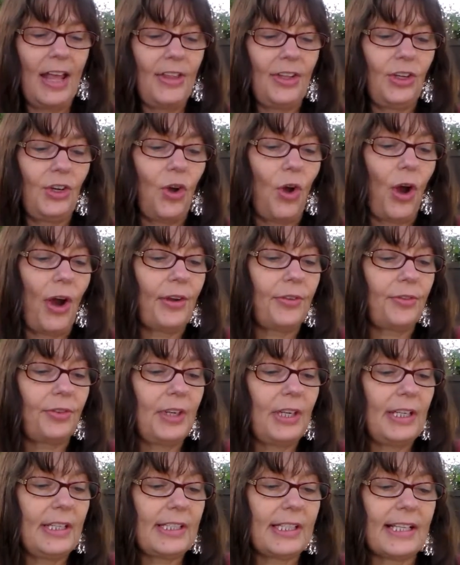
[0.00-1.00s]
And the card
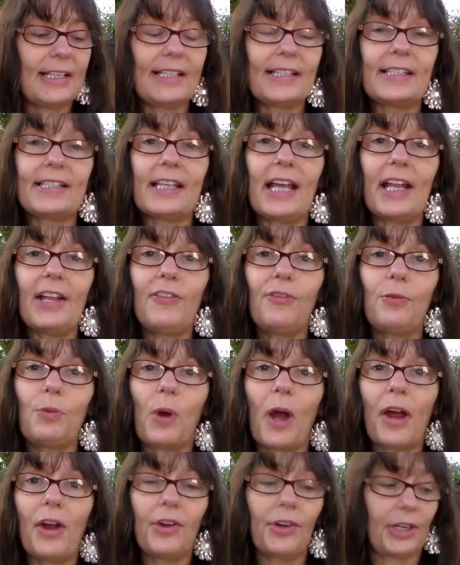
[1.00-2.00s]
reads, Instead of
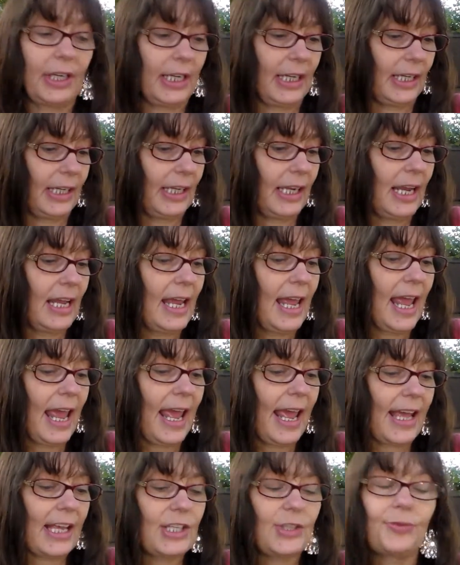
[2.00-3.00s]
worrying,
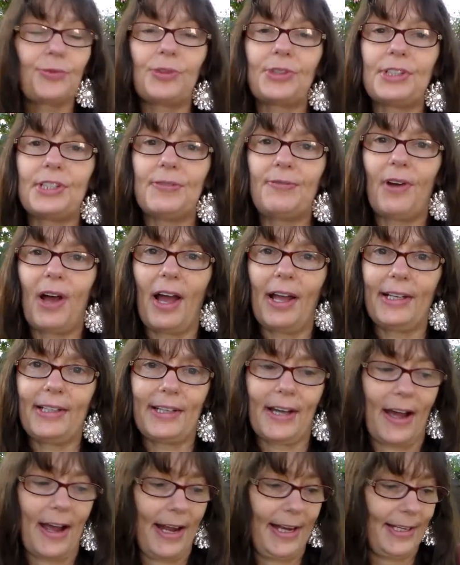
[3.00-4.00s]
ask for divine
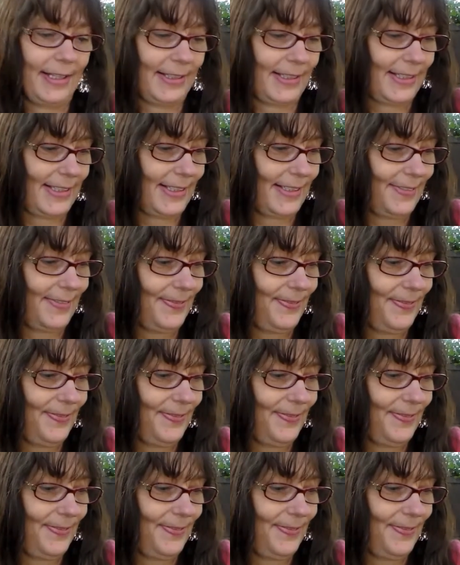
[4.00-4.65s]
guidance.